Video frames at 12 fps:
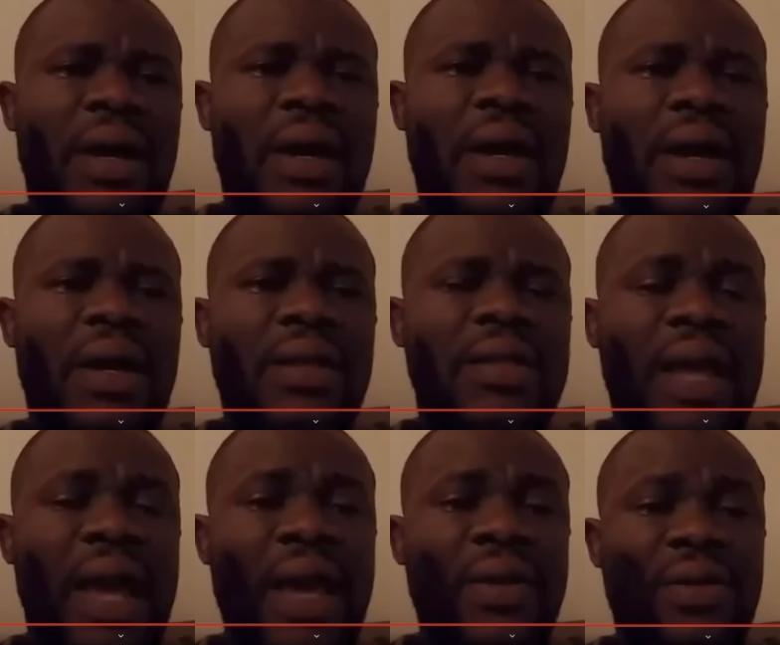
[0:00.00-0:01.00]
The
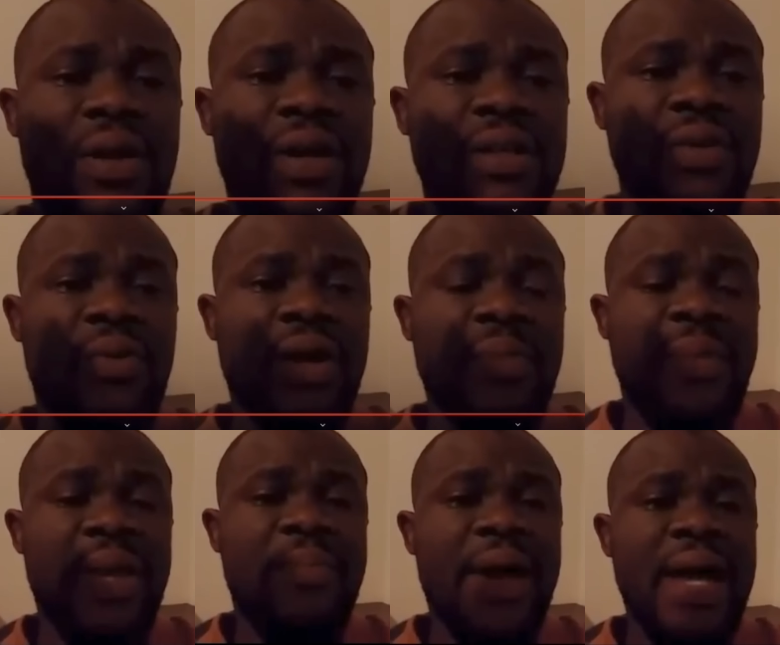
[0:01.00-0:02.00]
guy who coined the word
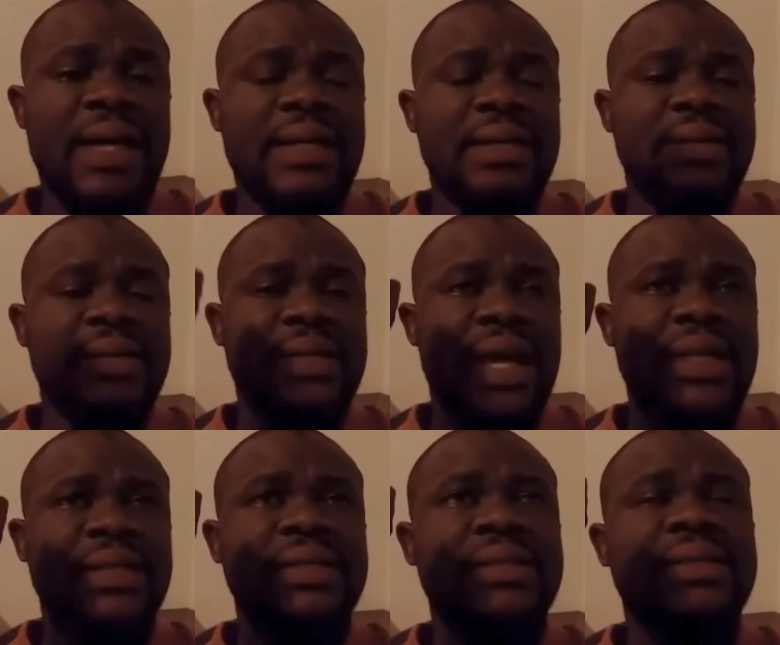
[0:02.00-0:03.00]
Big Bang, the
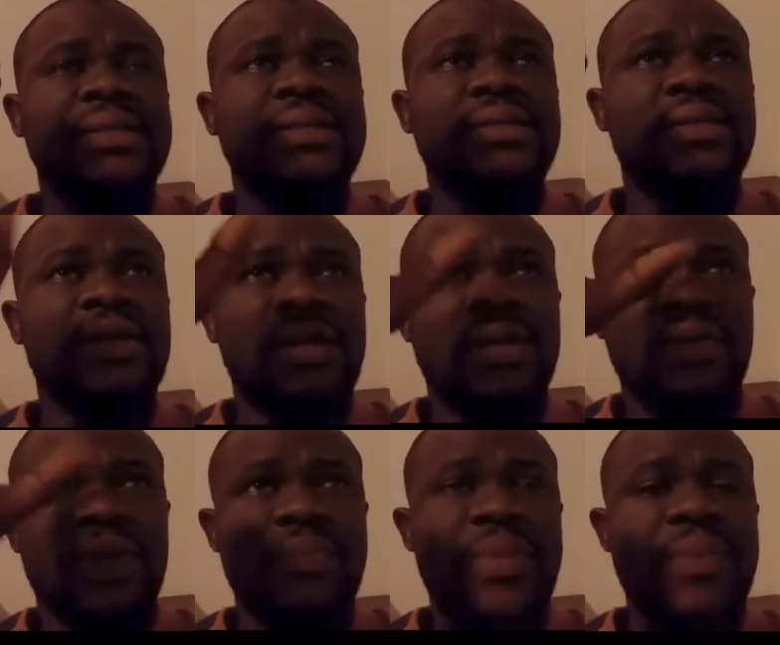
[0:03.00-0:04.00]
scientist, coined
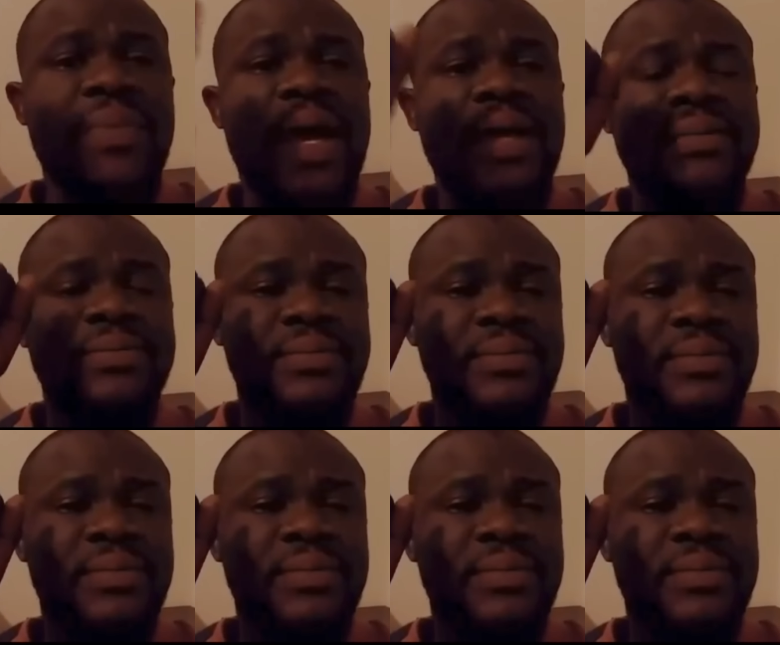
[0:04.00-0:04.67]
the word Big Bang.